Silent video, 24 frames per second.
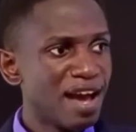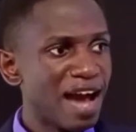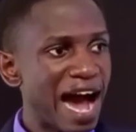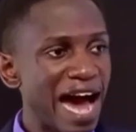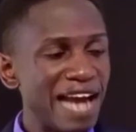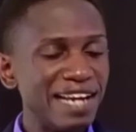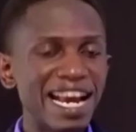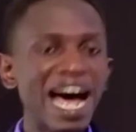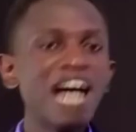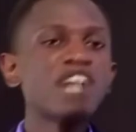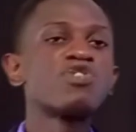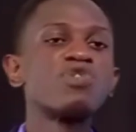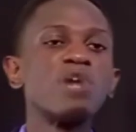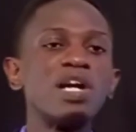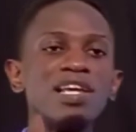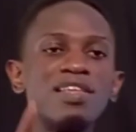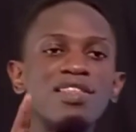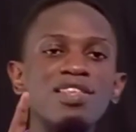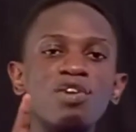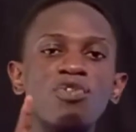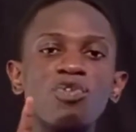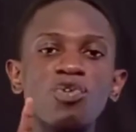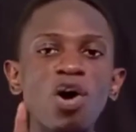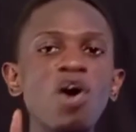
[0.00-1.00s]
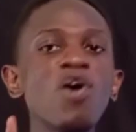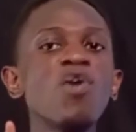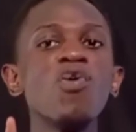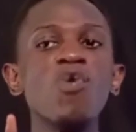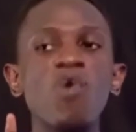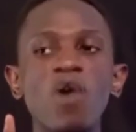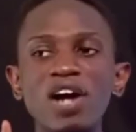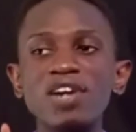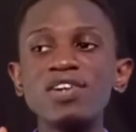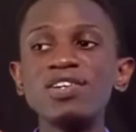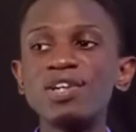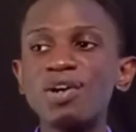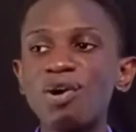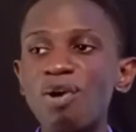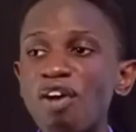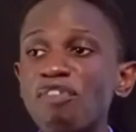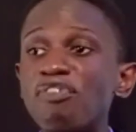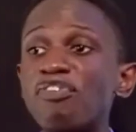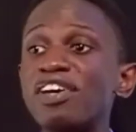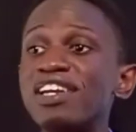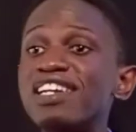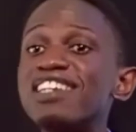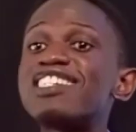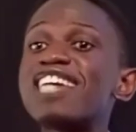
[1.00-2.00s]
And actually, the wrong one
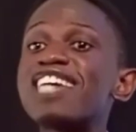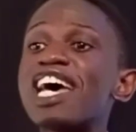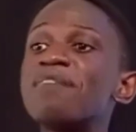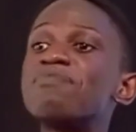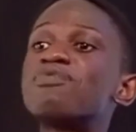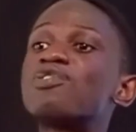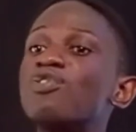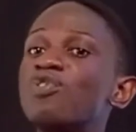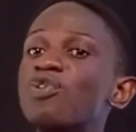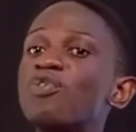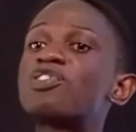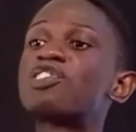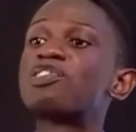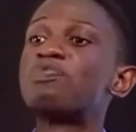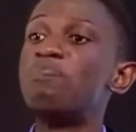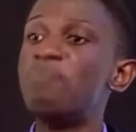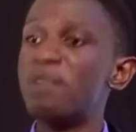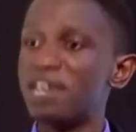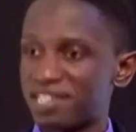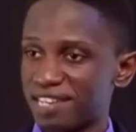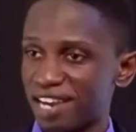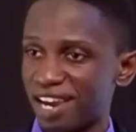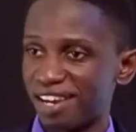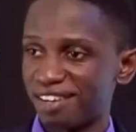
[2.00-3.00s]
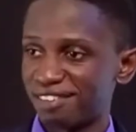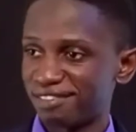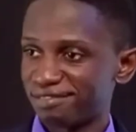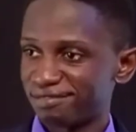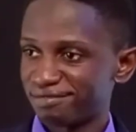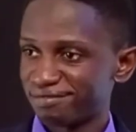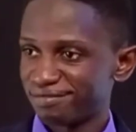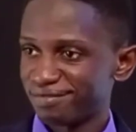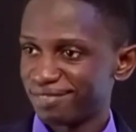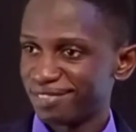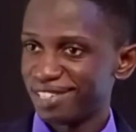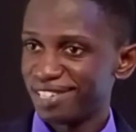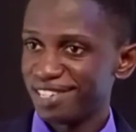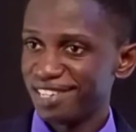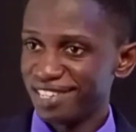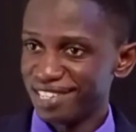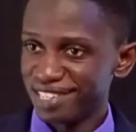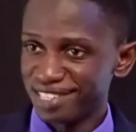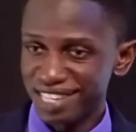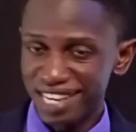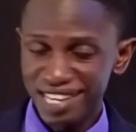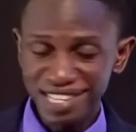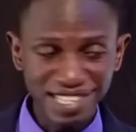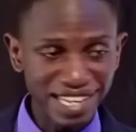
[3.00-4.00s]
oftentimes looks better.
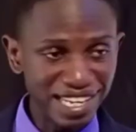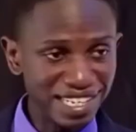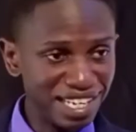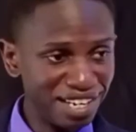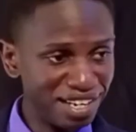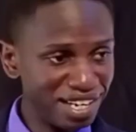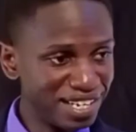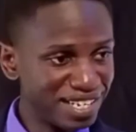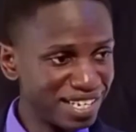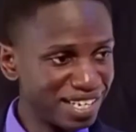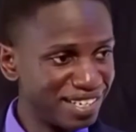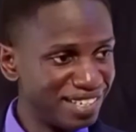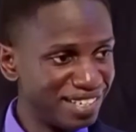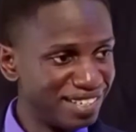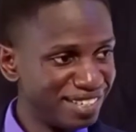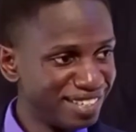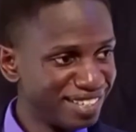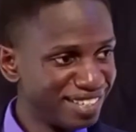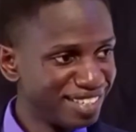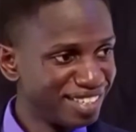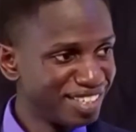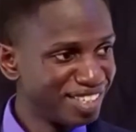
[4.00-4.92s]
It is exaggerated.